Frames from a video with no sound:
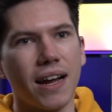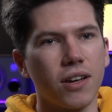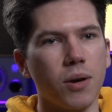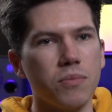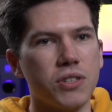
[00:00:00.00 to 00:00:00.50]

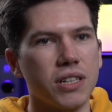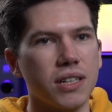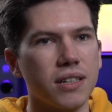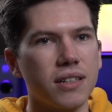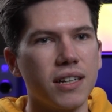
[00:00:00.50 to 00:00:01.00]
come
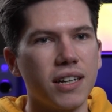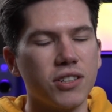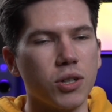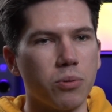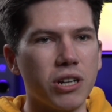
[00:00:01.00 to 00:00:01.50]
to
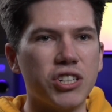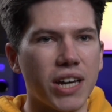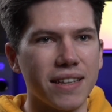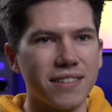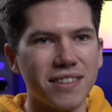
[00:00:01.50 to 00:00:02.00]

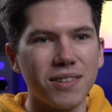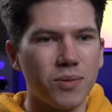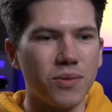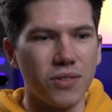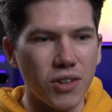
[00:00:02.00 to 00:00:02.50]
appreciate
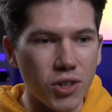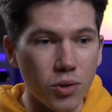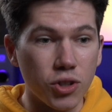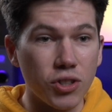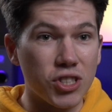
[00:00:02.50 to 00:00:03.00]
that you
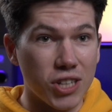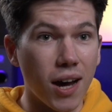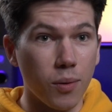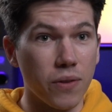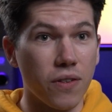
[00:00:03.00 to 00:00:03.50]
should
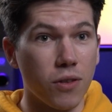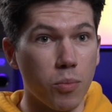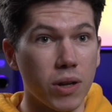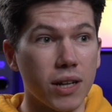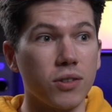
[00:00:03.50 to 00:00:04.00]
start with a
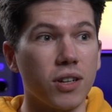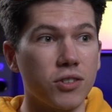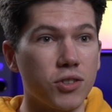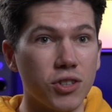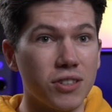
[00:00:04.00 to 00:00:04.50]
thumbnail and
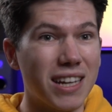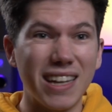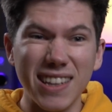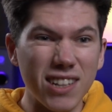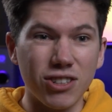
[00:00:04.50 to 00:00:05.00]
you should
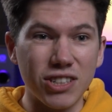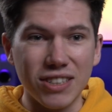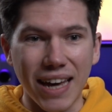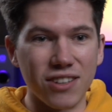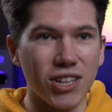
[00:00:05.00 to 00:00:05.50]
literally
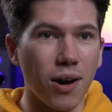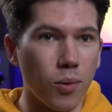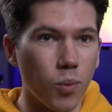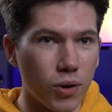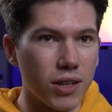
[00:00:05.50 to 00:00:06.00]
sketch out
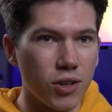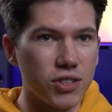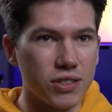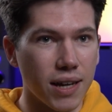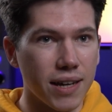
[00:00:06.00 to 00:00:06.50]
what it
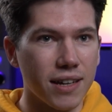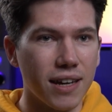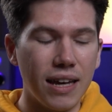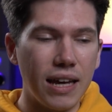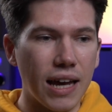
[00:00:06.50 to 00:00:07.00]
looks like,
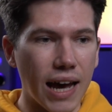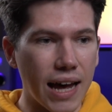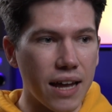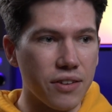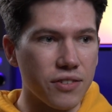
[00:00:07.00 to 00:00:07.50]

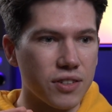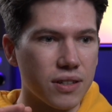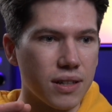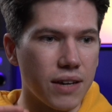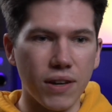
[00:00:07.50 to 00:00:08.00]
and
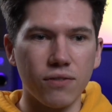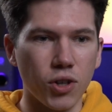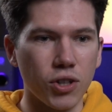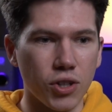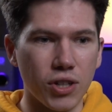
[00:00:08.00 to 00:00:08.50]
if you haven't
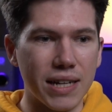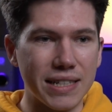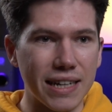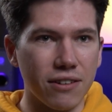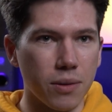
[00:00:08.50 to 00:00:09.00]
got a good
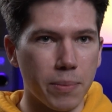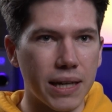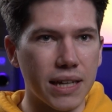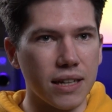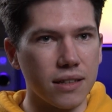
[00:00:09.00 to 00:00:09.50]
idea at the
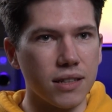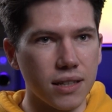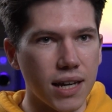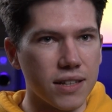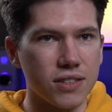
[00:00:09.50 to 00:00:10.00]
beginning, then
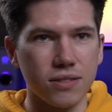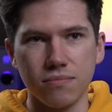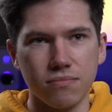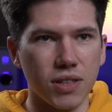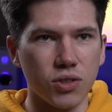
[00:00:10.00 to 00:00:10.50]
that's
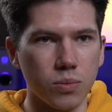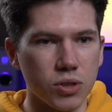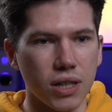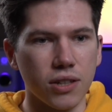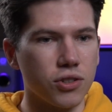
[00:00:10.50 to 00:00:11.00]
almost
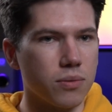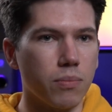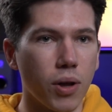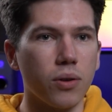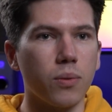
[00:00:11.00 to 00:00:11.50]
like you shouldn't
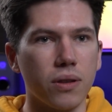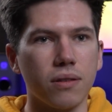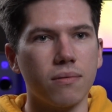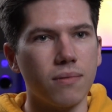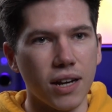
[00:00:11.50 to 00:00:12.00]
bother with
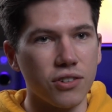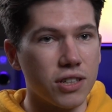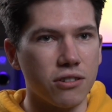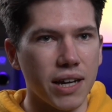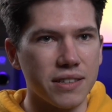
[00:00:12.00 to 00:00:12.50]
actually
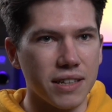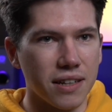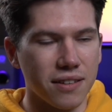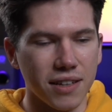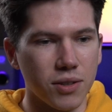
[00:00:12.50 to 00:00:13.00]
creating
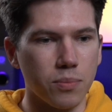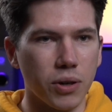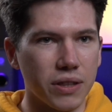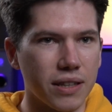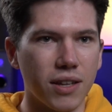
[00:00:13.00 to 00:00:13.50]
anything and
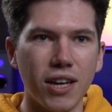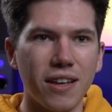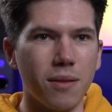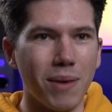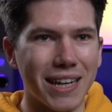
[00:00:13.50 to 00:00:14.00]
putting
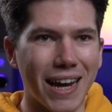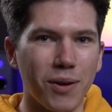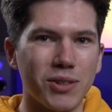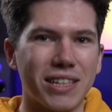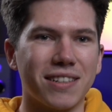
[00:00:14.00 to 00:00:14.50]
the many
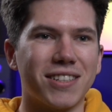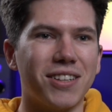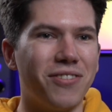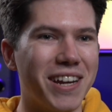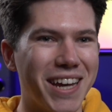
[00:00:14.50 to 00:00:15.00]
hours into the
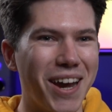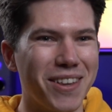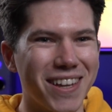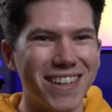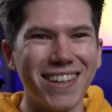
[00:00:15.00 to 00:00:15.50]

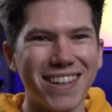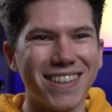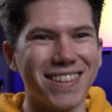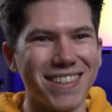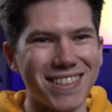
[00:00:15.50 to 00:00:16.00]
video
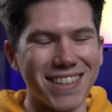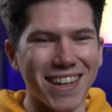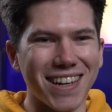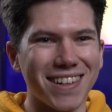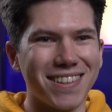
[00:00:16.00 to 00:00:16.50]

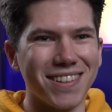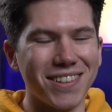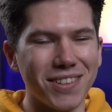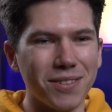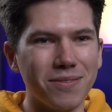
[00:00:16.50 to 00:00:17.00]
that
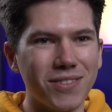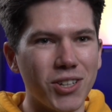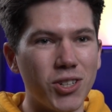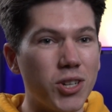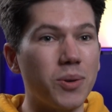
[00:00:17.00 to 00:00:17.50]

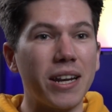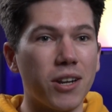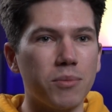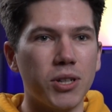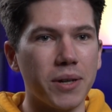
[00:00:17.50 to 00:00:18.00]
you do end
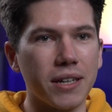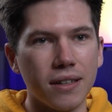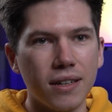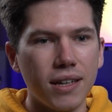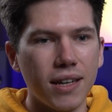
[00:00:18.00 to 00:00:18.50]
up doing,
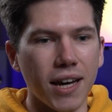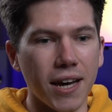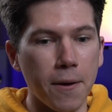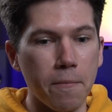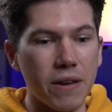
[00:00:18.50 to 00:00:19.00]

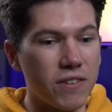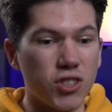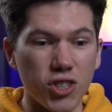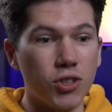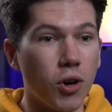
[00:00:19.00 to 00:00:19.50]
if it's
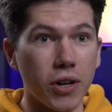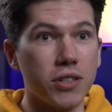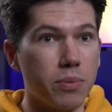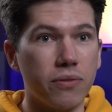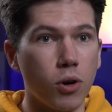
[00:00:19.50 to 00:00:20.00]
just not going
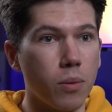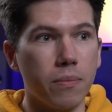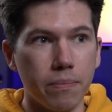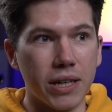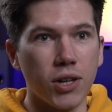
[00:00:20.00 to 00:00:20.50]
to perform
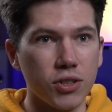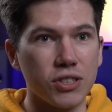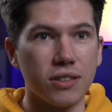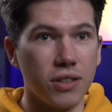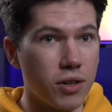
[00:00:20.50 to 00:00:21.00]

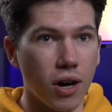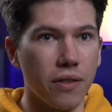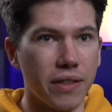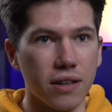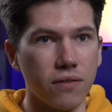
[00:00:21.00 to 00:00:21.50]
because you can't
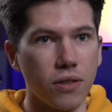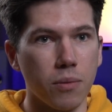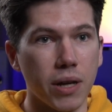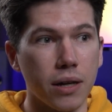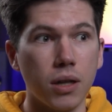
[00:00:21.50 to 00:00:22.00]
think of a
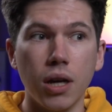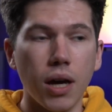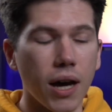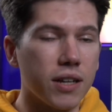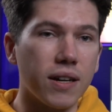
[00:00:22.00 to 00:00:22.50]
thumbnail.
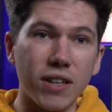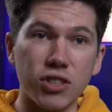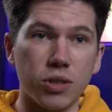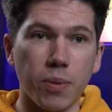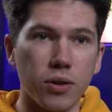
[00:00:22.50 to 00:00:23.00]
I've
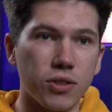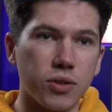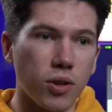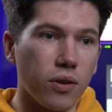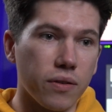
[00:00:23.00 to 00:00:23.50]
actually spoken
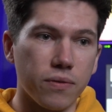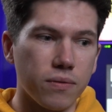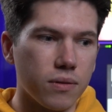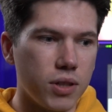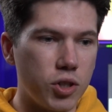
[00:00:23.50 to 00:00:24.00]
a lot of
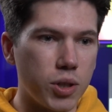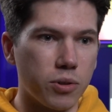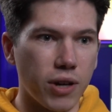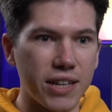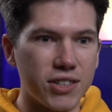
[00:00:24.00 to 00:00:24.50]
YouTube
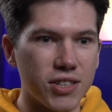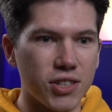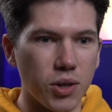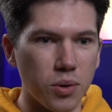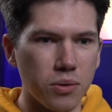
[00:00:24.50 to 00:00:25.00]
creators
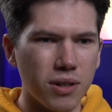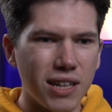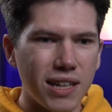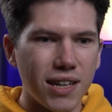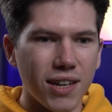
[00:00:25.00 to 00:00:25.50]
who
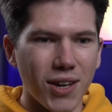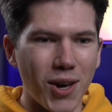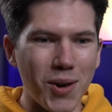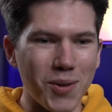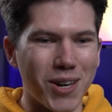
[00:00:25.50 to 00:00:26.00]

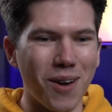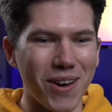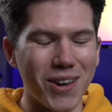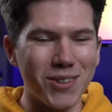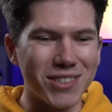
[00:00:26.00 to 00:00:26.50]

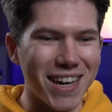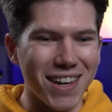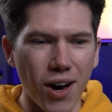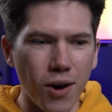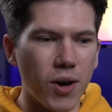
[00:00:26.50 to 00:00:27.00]
say,
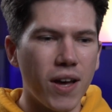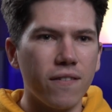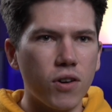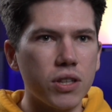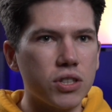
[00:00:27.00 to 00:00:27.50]
"Oh, I've
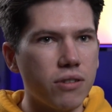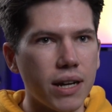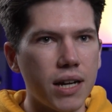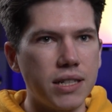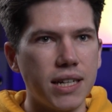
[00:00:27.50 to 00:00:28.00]
got this great
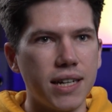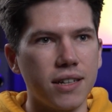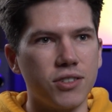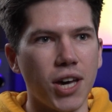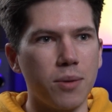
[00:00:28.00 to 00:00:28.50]
idea,
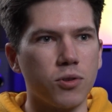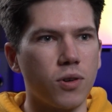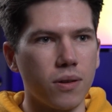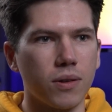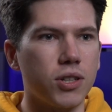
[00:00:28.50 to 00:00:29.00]
James. I'm
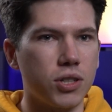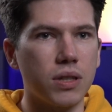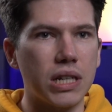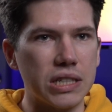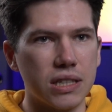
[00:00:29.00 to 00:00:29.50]
going to do
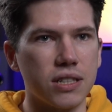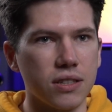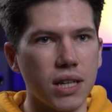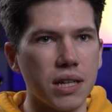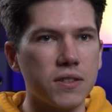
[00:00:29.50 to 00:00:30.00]
this, this,
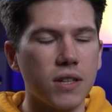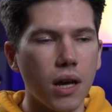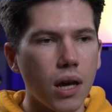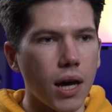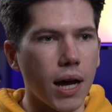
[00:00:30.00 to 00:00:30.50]
and this,
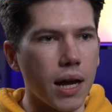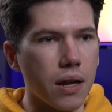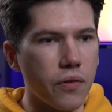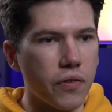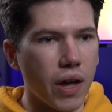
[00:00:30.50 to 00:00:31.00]

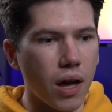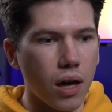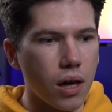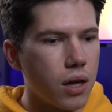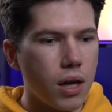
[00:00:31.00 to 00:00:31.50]
and
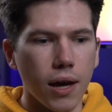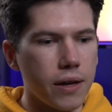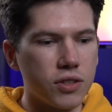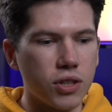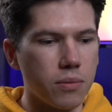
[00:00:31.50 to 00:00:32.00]

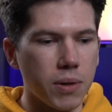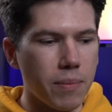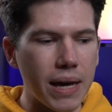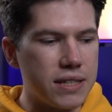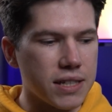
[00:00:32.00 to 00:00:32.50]
it's going to be
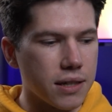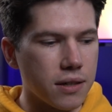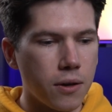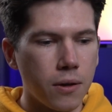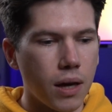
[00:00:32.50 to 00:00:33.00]
amazing."
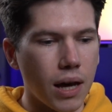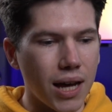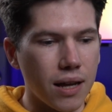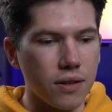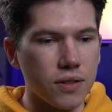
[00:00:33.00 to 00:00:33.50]

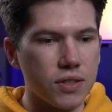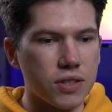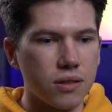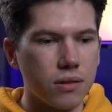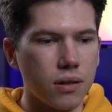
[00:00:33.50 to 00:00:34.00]
And
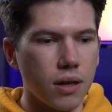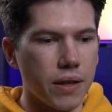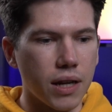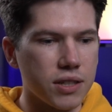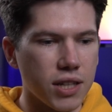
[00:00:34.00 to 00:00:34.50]

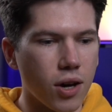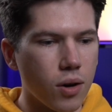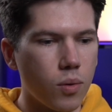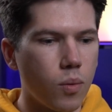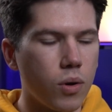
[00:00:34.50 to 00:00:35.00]
then I say,
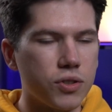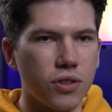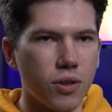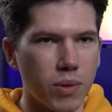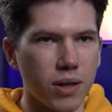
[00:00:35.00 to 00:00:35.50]
"What's the
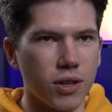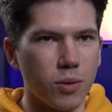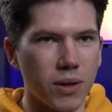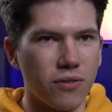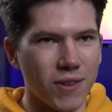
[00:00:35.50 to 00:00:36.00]
thumbnail going to
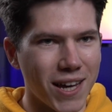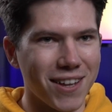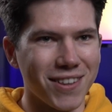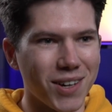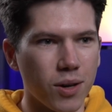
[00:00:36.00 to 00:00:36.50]
be for that?"
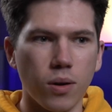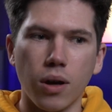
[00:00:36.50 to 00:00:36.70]
And they go,